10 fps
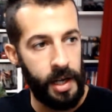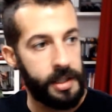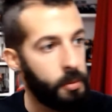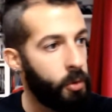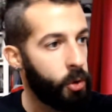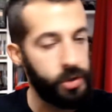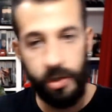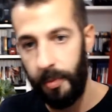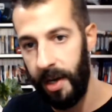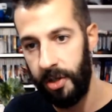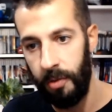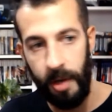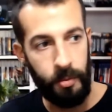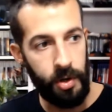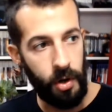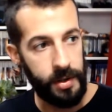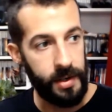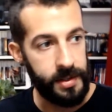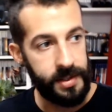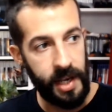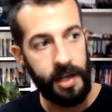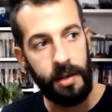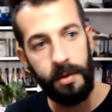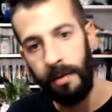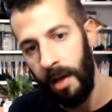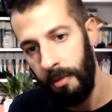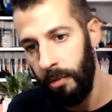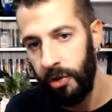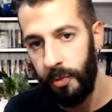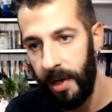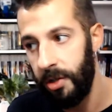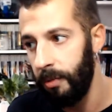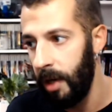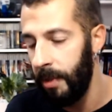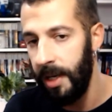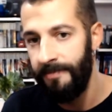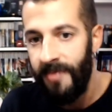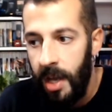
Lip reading: the most special memory or the second most special memory.